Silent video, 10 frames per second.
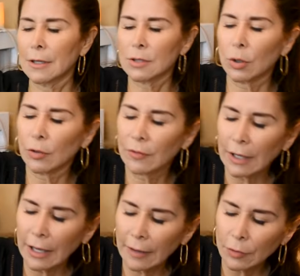So if
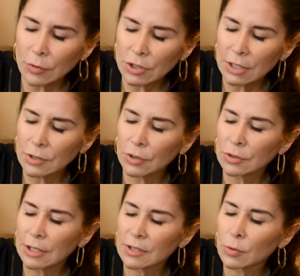they have congestion,
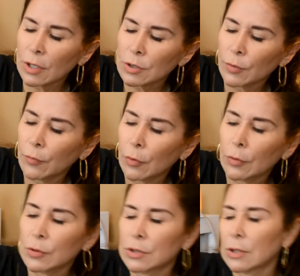just try to
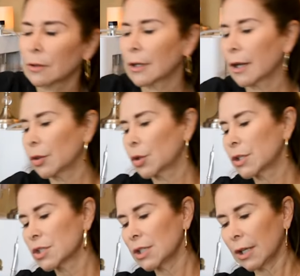focus in under
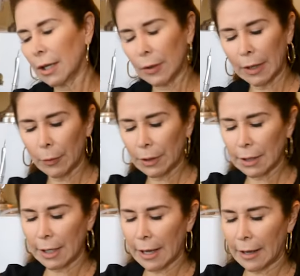the chin area where
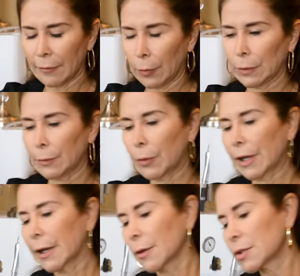they have all the
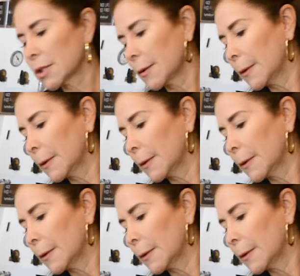breakouts.